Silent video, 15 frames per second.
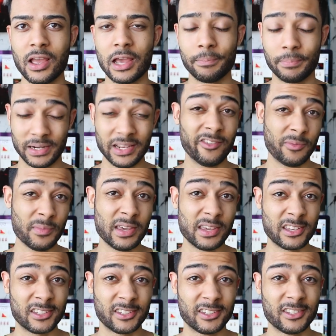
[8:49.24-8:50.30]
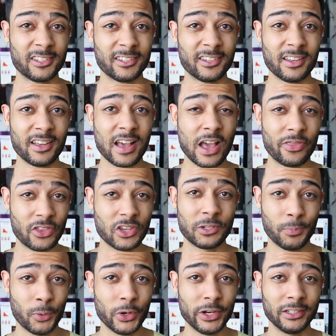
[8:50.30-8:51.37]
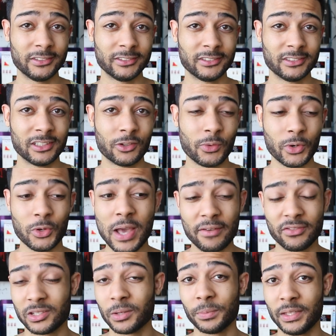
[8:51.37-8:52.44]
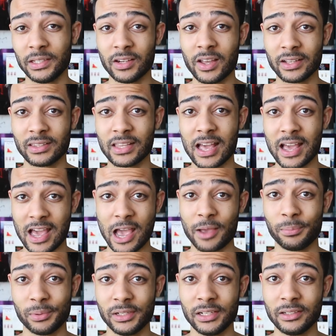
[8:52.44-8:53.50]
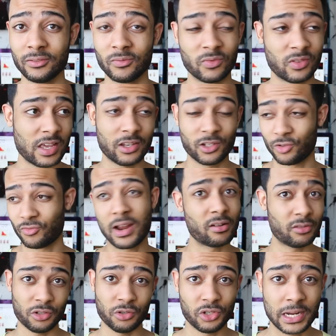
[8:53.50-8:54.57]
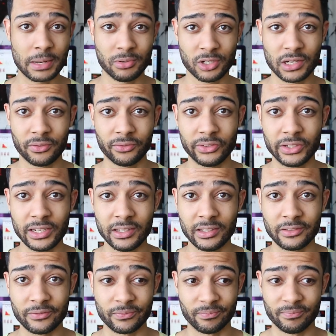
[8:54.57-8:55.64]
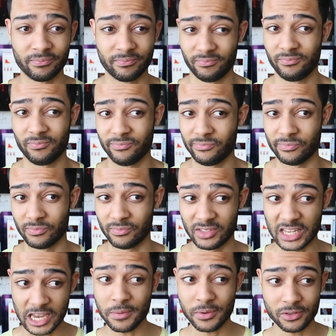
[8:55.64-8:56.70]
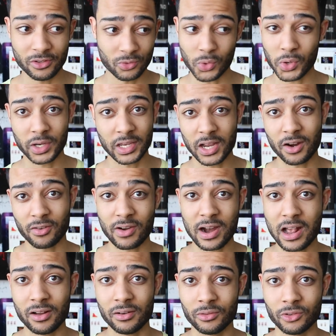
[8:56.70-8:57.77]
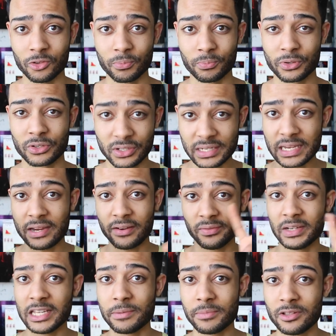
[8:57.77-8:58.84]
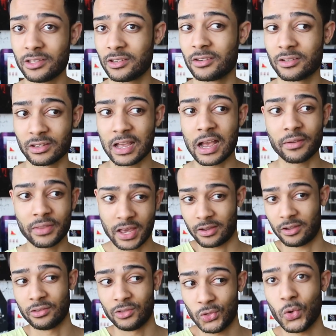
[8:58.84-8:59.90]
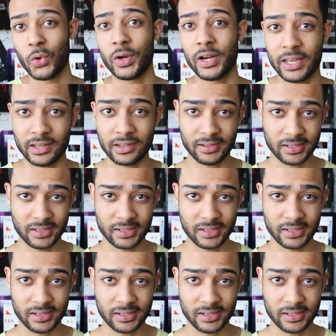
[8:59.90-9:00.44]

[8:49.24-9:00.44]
And believe me, at this point, when you have something like that happening, things around you shape-shifting and demons walking around, or perceived demons because of how they're contorting